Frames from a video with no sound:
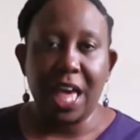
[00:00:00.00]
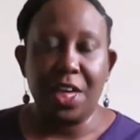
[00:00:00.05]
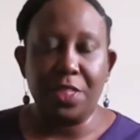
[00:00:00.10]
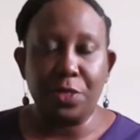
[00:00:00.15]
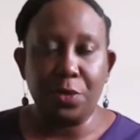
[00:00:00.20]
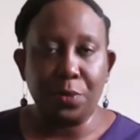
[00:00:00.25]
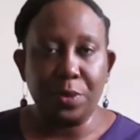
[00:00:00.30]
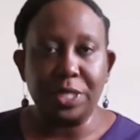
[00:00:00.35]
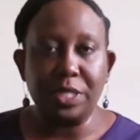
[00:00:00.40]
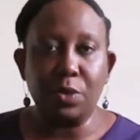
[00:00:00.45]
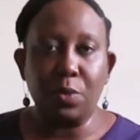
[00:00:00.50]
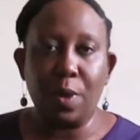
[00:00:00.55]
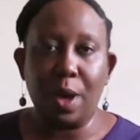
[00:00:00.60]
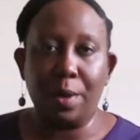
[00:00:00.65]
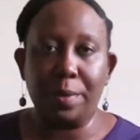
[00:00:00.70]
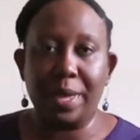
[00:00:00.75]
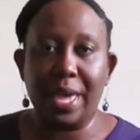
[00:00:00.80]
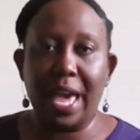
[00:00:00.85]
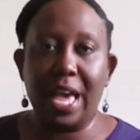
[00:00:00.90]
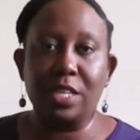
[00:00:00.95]
And the reason
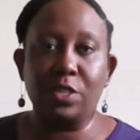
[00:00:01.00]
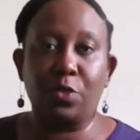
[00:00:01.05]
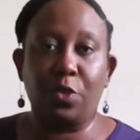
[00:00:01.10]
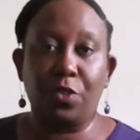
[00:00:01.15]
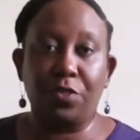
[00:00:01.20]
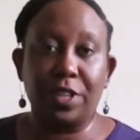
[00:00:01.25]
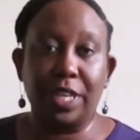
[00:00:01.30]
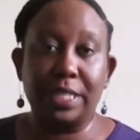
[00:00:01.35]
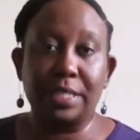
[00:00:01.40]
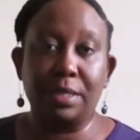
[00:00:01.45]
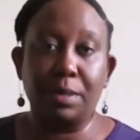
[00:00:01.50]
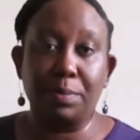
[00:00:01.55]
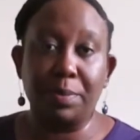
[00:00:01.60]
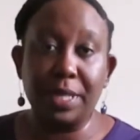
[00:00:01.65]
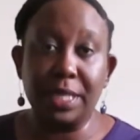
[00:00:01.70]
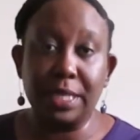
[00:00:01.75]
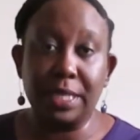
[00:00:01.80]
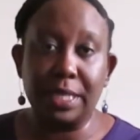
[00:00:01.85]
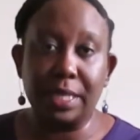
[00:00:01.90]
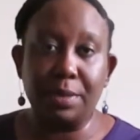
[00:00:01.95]
why we ask for
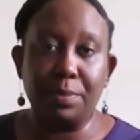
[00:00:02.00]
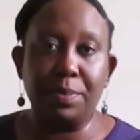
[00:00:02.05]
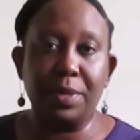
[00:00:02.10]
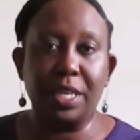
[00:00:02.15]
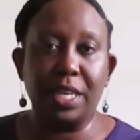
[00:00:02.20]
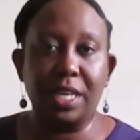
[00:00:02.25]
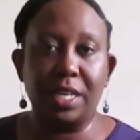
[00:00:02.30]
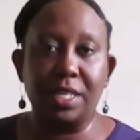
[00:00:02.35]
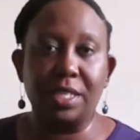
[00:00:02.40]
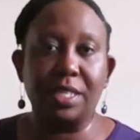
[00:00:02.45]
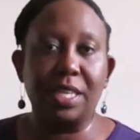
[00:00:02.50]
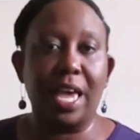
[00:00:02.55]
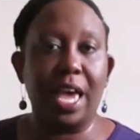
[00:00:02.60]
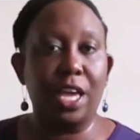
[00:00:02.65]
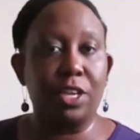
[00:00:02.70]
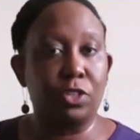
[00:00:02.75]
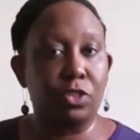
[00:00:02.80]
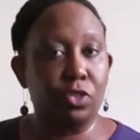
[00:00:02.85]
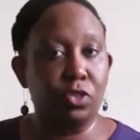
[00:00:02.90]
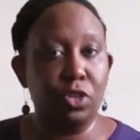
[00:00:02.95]
flexibility because,
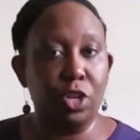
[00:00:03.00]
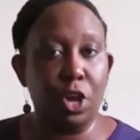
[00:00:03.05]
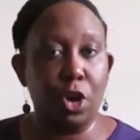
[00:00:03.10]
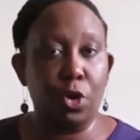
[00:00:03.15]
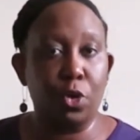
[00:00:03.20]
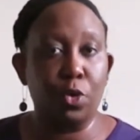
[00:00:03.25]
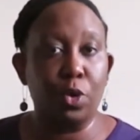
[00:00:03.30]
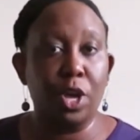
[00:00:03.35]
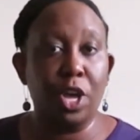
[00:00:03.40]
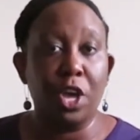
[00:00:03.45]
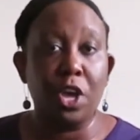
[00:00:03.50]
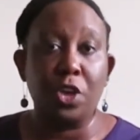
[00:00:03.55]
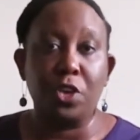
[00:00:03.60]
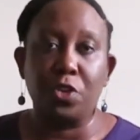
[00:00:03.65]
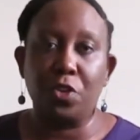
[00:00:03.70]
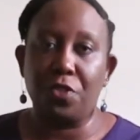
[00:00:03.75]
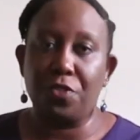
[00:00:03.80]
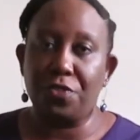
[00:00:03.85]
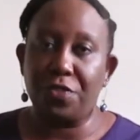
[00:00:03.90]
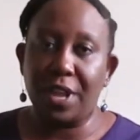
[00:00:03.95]
as you know,
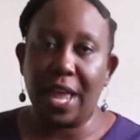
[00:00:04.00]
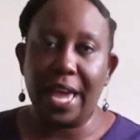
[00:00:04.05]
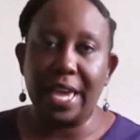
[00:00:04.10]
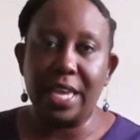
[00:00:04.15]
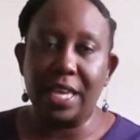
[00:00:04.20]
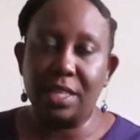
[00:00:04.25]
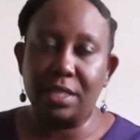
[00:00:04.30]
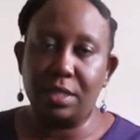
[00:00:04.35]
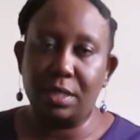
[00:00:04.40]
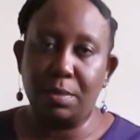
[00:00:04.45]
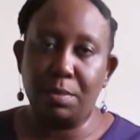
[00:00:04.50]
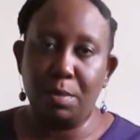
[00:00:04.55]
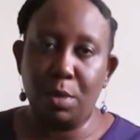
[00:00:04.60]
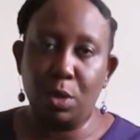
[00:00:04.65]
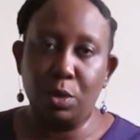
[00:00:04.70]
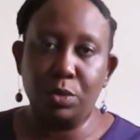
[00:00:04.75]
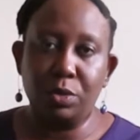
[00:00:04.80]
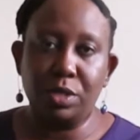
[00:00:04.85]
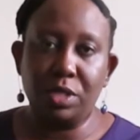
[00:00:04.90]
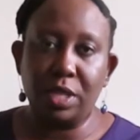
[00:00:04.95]
your flight is the
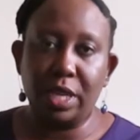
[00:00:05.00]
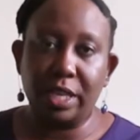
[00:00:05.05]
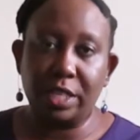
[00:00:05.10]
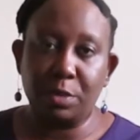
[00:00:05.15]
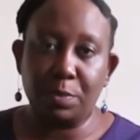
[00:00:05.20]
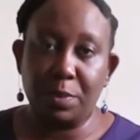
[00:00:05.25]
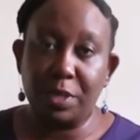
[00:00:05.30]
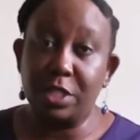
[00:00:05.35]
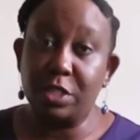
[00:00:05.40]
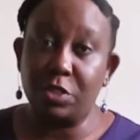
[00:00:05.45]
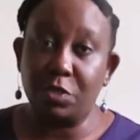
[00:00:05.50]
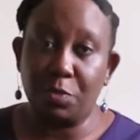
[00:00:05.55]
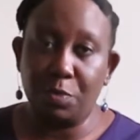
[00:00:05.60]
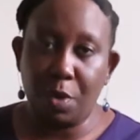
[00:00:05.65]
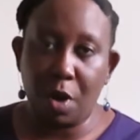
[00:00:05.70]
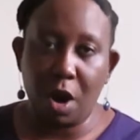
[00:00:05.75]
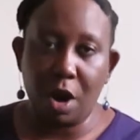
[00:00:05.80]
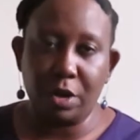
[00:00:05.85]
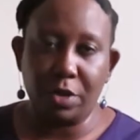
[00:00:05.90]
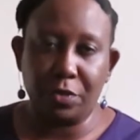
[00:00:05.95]
most
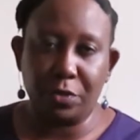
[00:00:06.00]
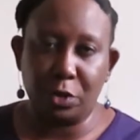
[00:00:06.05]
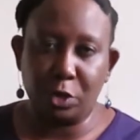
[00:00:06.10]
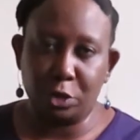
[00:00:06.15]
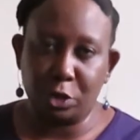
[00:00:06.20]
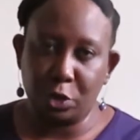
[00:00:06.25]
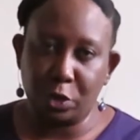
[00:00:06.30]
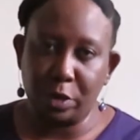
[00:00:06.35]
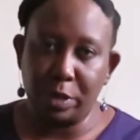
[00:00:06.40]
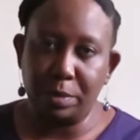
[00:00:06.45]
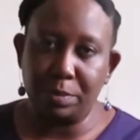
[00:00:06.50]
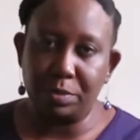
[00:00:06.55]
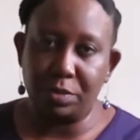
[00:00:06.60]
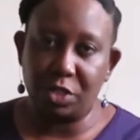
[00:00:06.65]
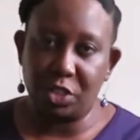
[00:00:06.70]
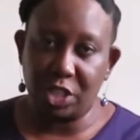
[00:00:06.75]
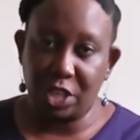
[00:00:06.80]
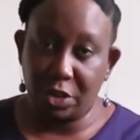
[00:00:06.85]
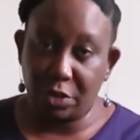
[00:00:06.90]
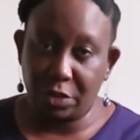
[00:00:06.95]
expensive part of your
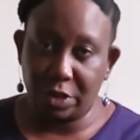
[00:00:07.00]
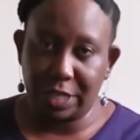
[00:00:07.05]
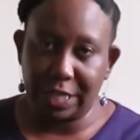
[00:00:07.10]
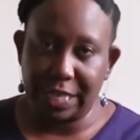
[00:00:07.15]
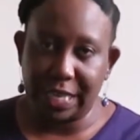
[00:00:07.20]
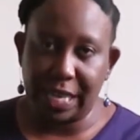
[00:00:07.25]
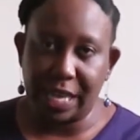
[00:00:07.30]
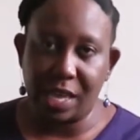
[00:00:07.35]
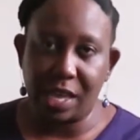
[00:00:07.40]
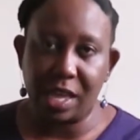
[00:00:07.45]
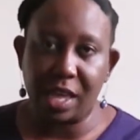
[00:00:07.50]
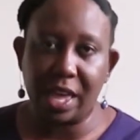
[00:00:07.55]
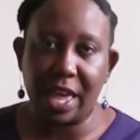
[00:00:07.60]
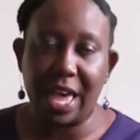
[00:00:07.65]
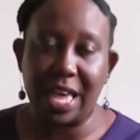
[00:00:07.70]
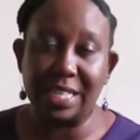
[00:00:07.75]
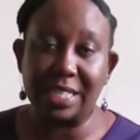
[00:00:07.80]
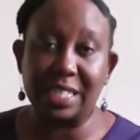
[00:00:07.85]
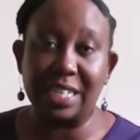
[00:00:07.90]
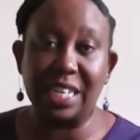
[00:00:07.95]
trip generally
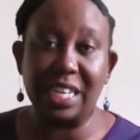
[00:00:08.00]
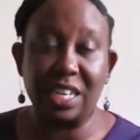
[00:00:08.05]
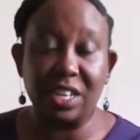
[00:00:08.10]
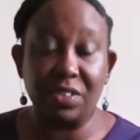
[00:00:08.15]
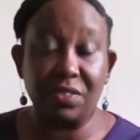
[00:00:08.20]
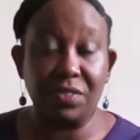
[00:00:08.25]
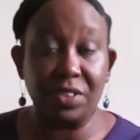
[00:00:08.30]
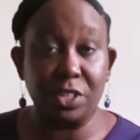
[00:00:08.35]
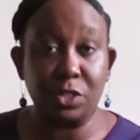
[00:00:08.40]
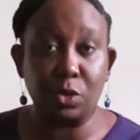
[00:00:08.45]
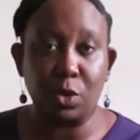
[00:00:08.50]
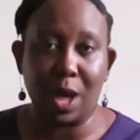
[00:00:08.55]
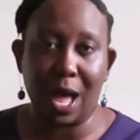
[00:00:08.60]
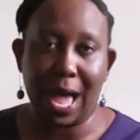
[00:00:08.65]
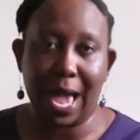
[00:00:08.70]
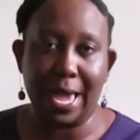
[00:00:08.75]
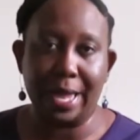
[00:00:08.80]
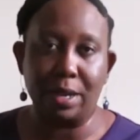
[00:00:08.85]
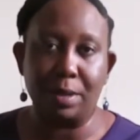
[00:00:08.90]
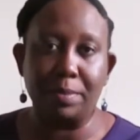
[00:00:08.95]
as an individual
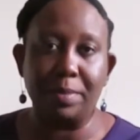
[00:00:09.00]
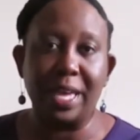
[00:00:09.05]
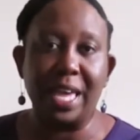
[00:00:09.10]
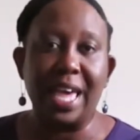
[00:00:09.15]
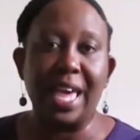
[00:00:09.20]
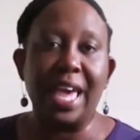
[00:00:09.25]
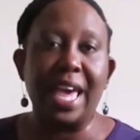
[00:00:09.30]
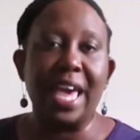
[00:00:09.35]
item.